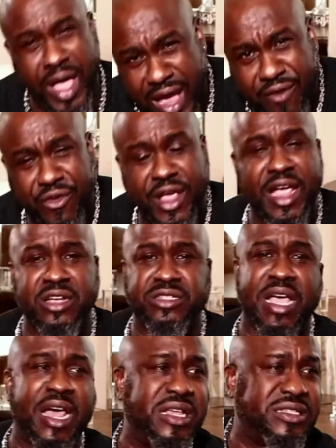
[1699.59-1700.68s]
Every
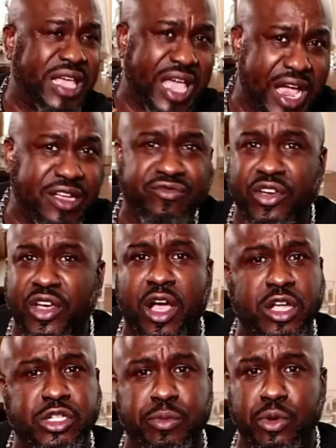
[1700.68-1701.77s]
hairstylist, every
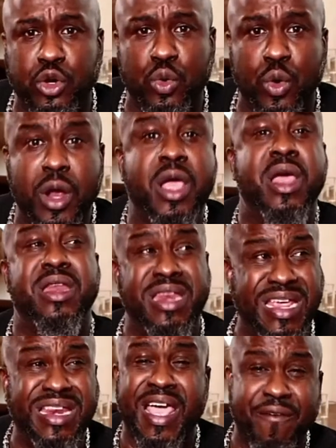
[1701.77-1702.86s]
entrepreneur
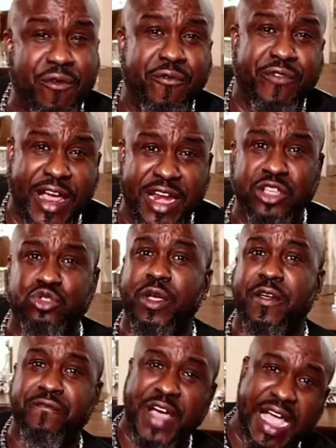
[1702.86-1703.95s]
need to have a financial
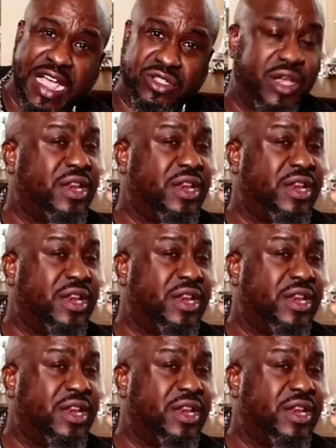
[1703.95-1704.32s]
advisor.